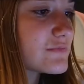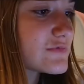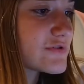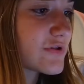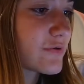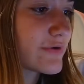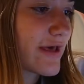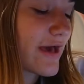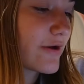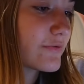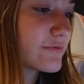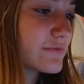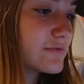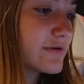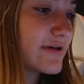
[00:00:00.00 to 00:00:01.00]
So
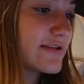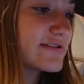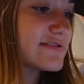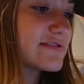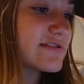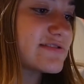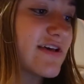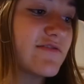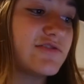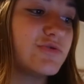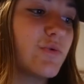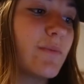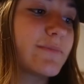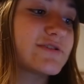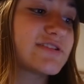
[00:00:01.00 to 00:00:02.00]
now it's
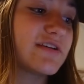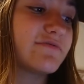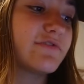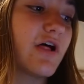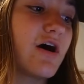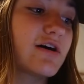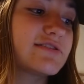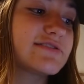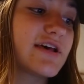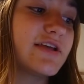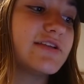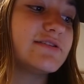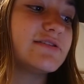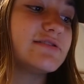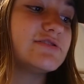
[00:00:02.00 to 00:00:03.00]
71% vlogs
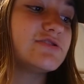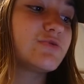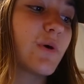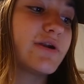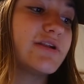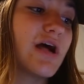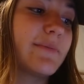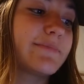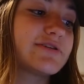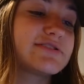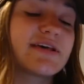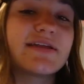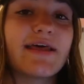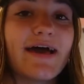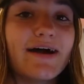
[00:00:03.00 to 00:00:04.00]
and
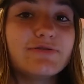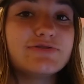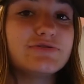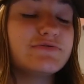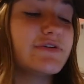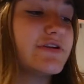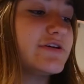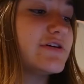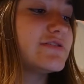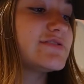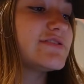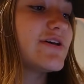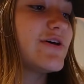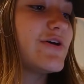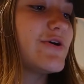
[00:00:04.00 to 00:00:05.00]
29% how to
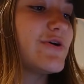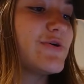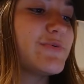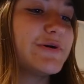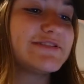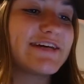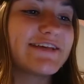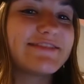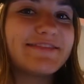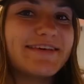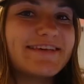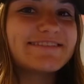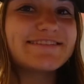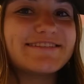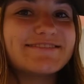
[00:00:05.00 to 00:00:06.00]
videos, which I
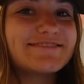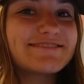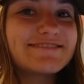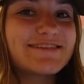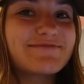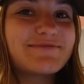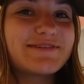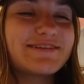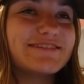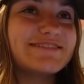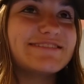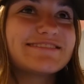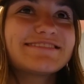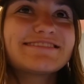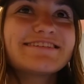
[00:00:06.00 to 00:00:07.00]
think is interesting
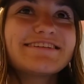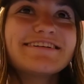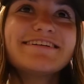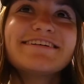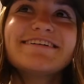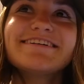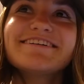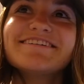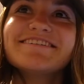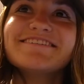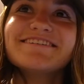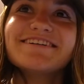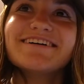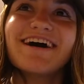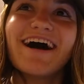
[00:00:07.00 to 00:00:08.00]
because
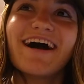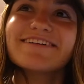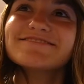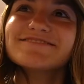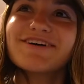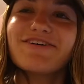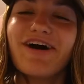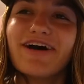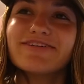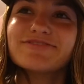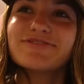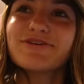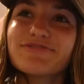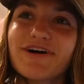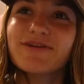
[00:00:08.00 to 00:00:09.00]
I don't know. I don't
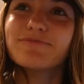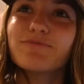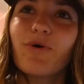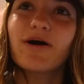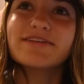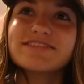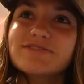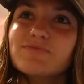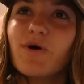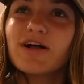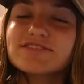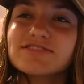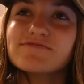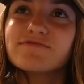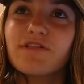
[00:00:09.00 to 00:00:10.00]
know if I'd want to keep
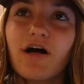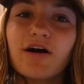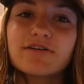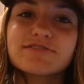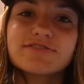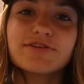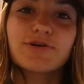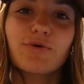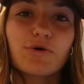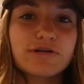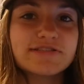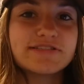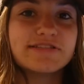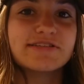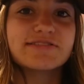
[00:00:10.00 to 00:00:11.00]
watching vlogs during
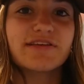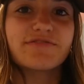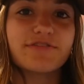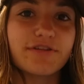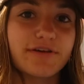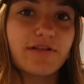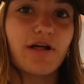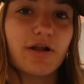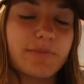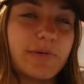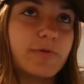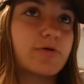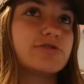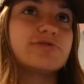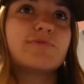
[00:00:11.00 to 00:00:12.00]
quarantine because I feel like a lot of
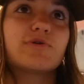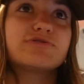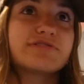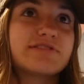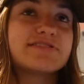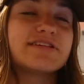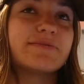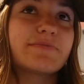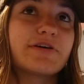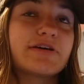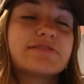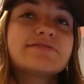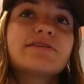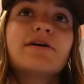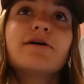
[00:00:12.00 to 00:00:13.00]
people are just posting the same
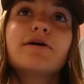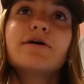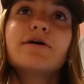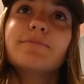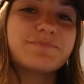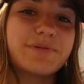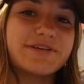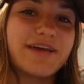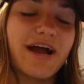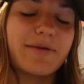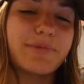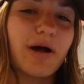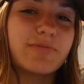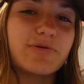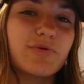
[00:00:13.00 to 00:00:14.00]
things. But yeah, I
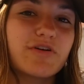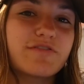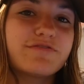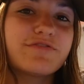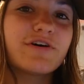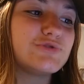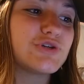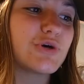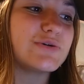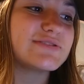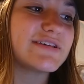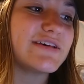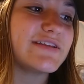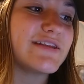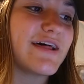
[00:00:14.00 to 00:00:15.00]
probably would have
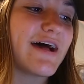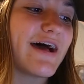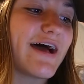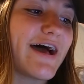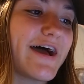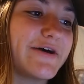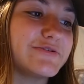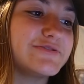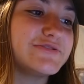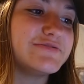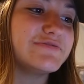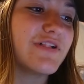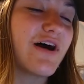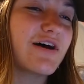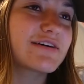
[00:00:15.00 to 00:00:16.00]
chosen how to
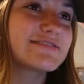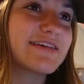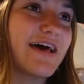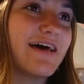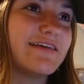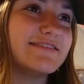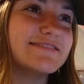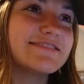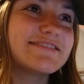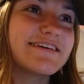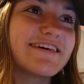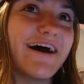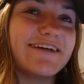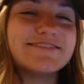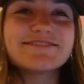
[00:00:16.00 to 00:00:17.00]
vlogs, and
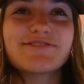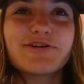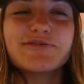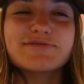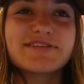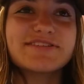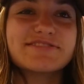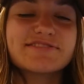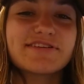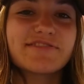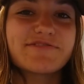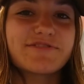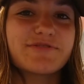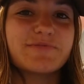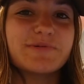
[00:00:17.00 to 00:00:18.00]
I just thought it was interesting
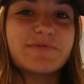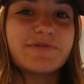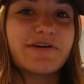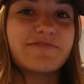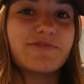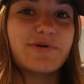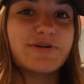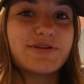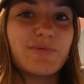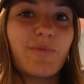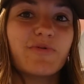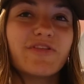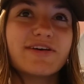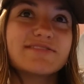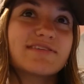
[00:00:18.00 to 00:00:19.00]
for the people that voted and
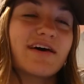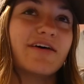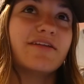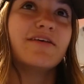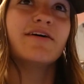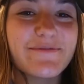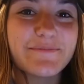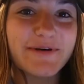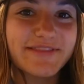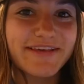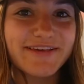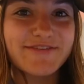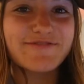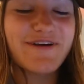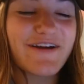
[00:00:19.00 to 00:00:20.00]
what they said. But
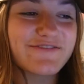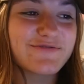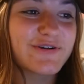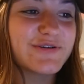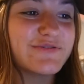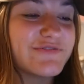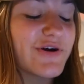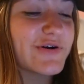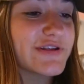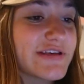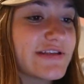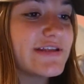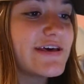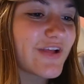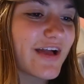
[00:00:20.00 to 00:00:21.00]
thank you, everyone who
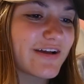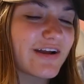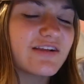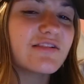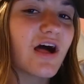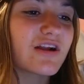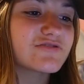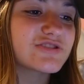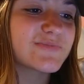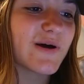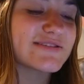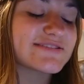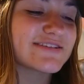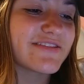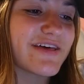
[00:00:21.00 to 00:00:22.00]
voted. I got a lot of
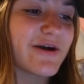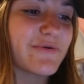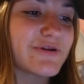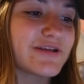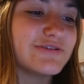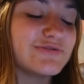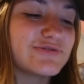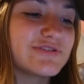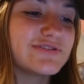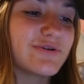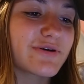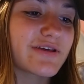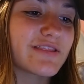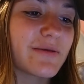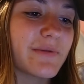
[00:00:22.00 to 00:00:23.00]
responses on that one. I usually
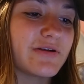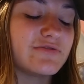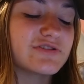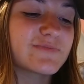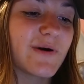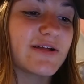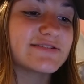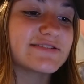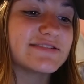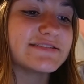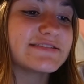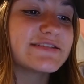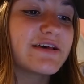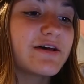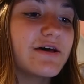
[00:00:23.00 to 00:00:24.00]
don't get that many
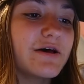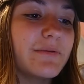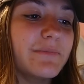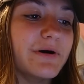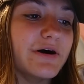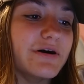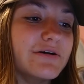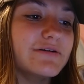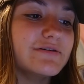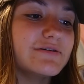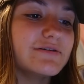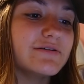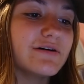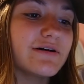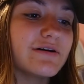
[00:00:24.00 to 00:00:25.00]
responses, but
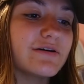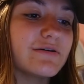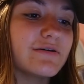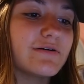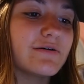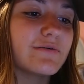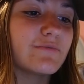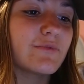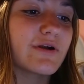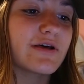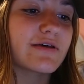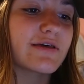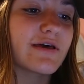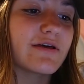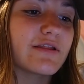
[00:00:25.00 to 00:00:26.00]
what
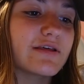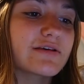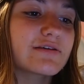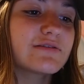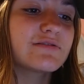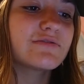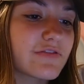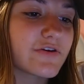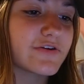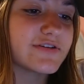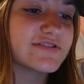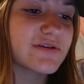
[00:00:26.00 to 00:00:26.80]
I get, like 30